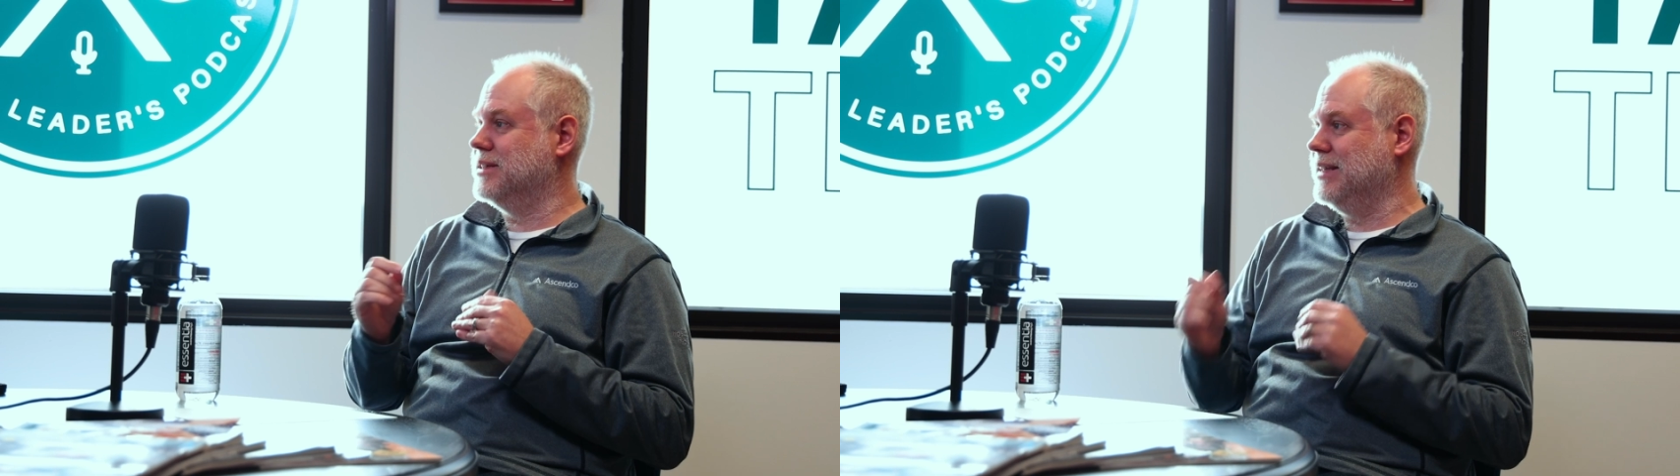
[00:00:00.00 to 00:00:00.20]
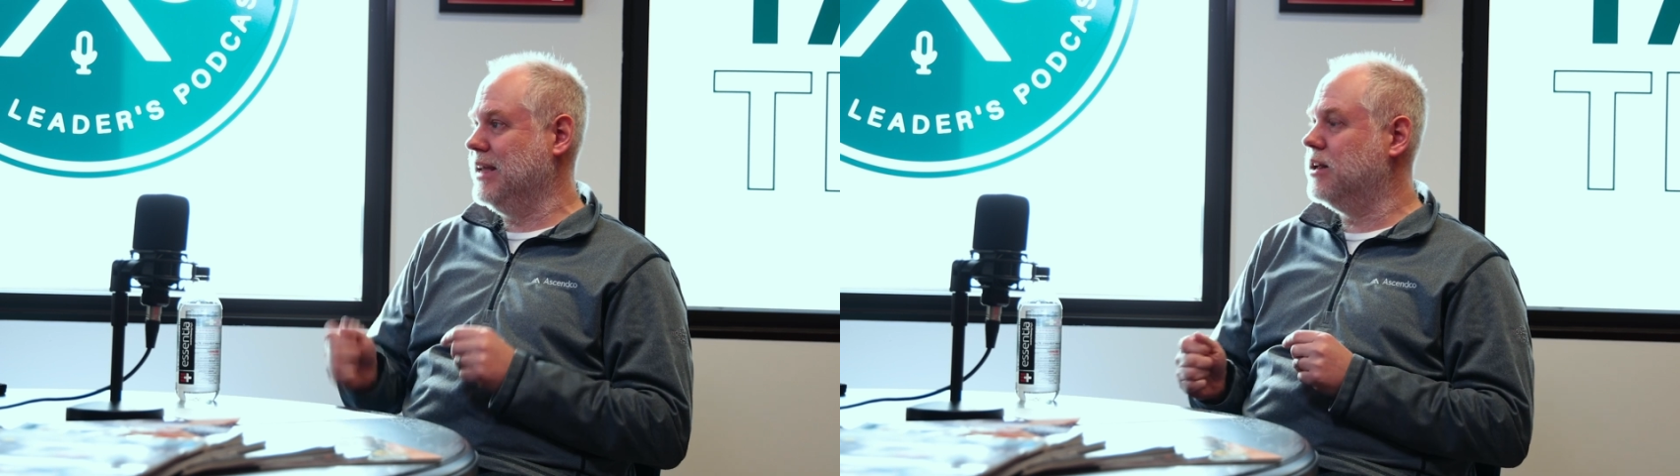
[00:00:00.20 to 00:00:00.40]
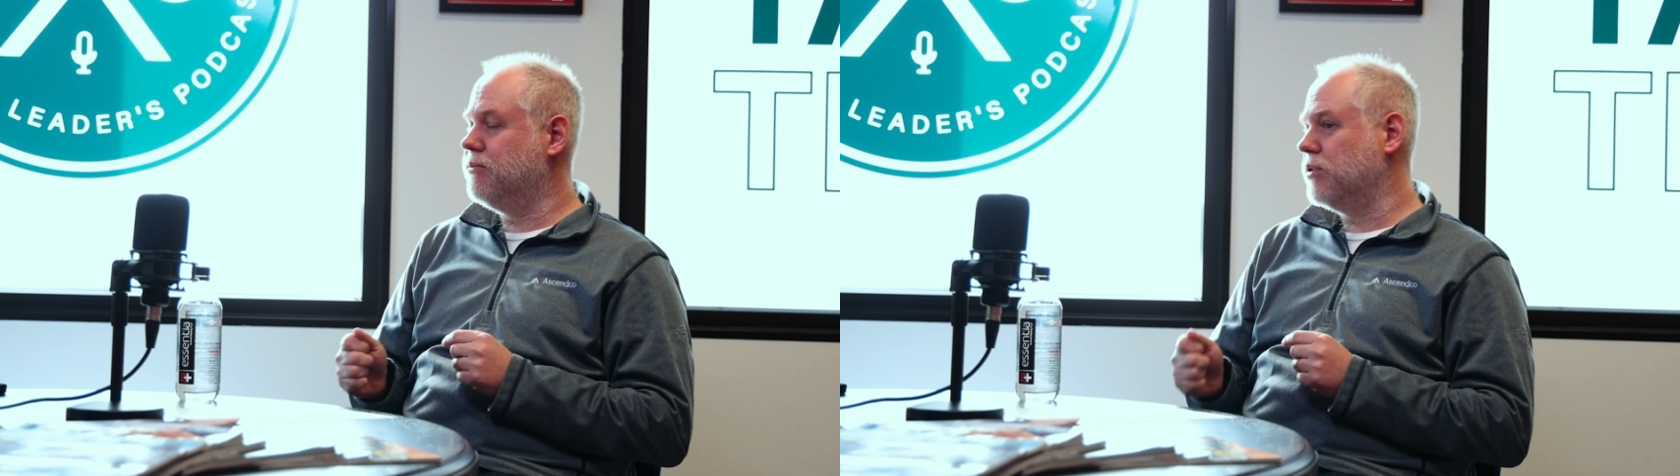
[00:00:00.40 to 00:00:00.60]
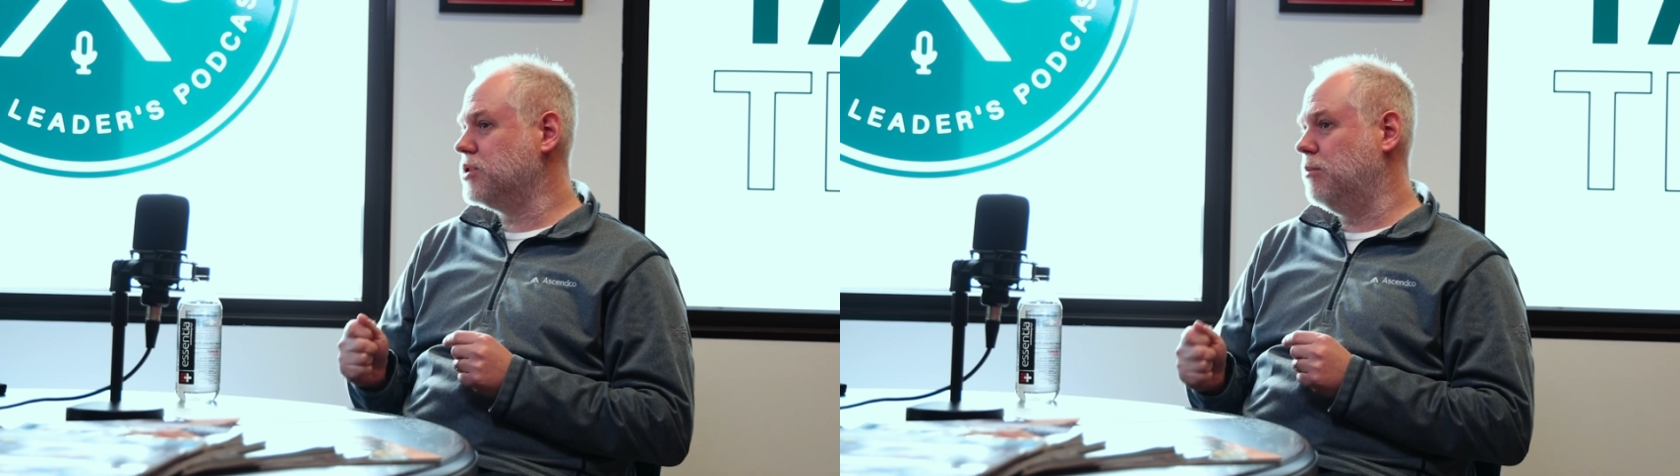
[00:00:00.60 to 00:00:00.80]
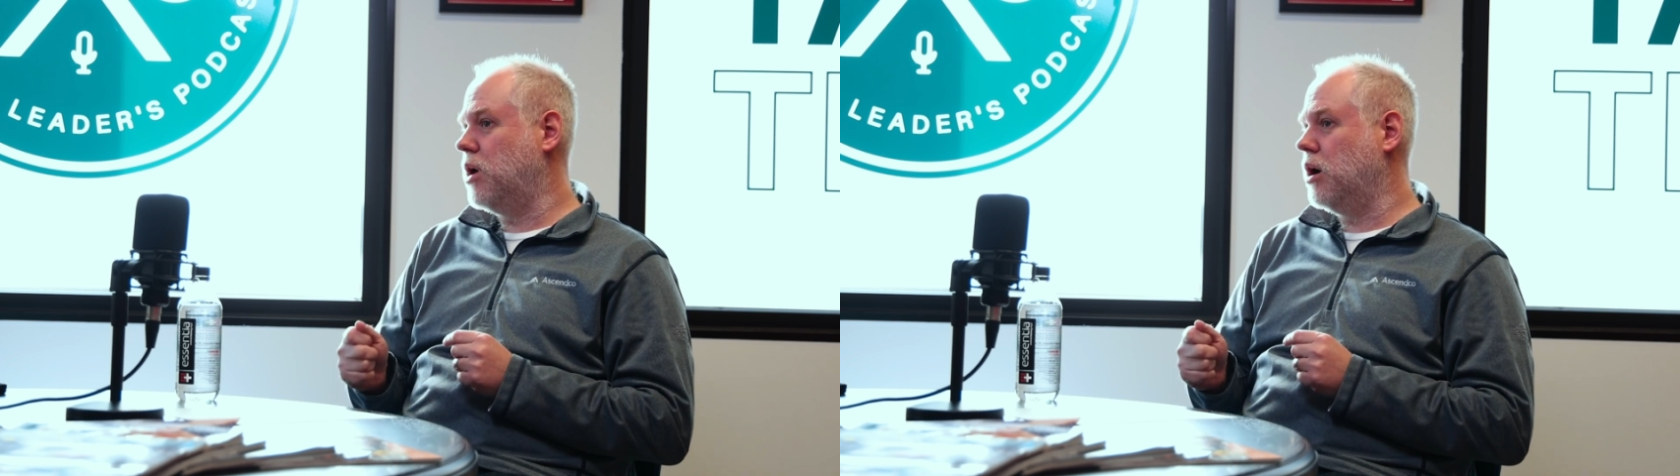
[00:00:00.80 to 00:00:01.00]
needed for
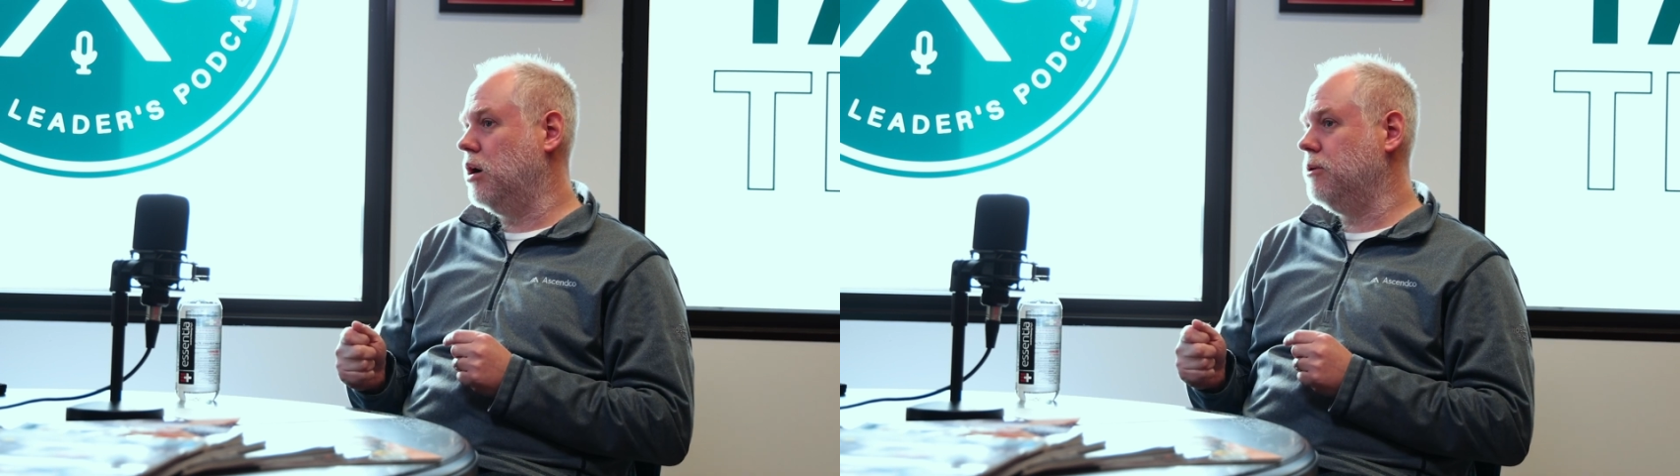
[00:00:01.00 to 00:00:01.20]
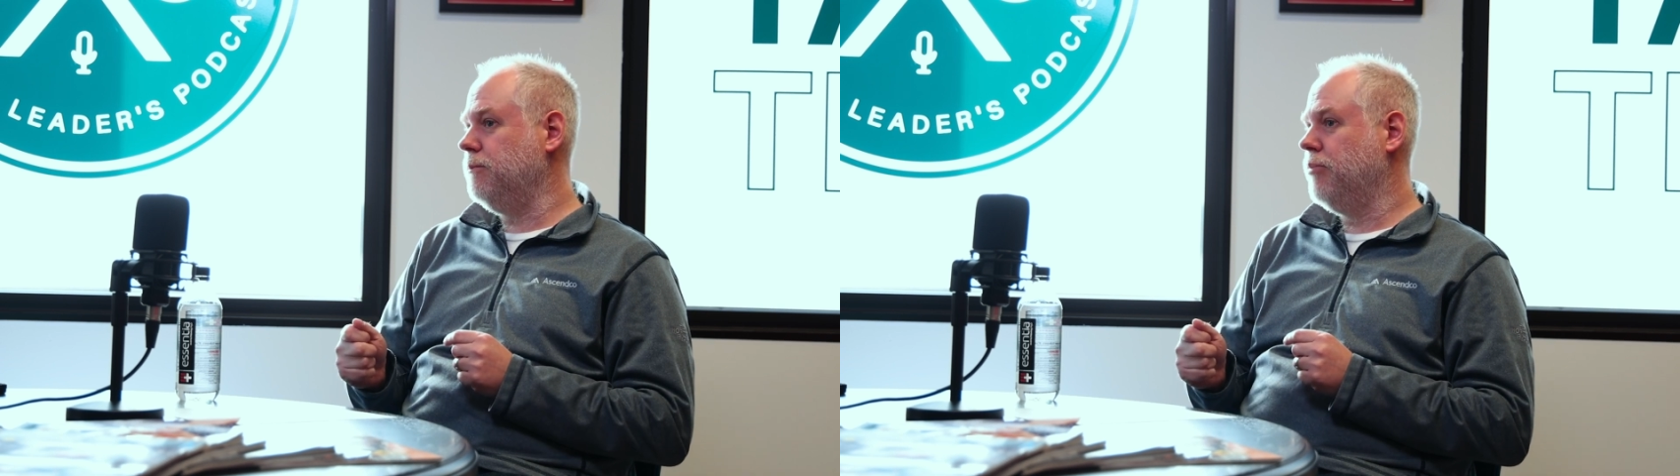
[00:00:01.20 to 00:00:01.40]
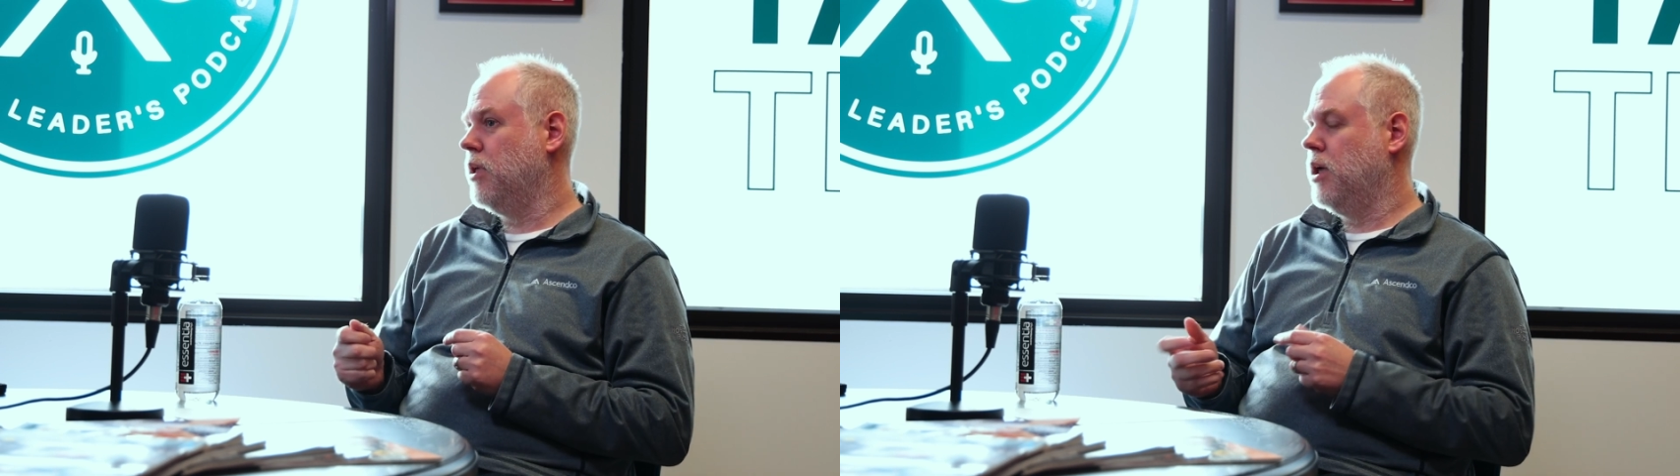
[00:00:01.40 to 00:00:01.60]
tomorrow.